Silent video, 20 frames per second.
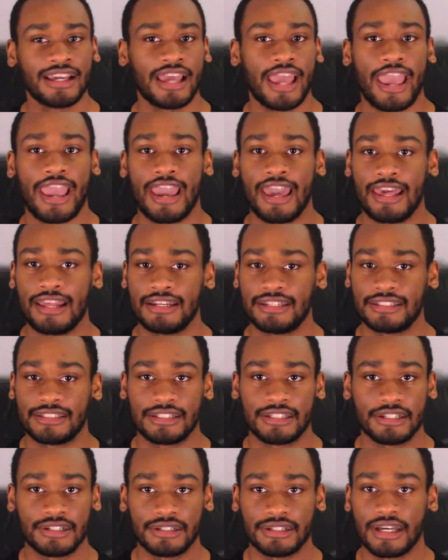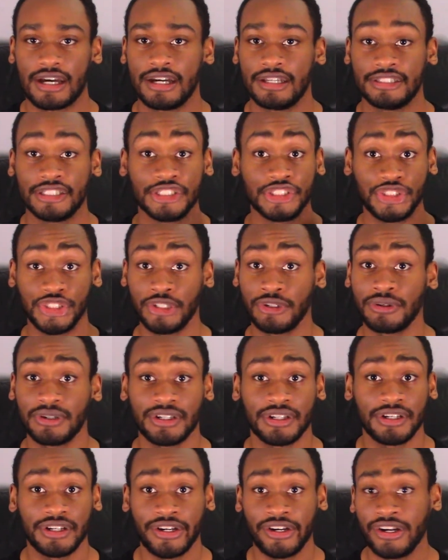and the
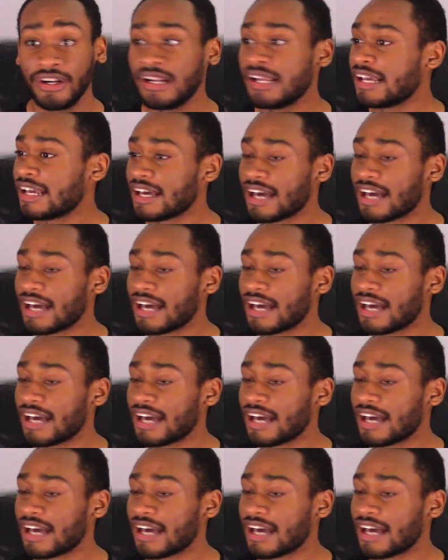Joker.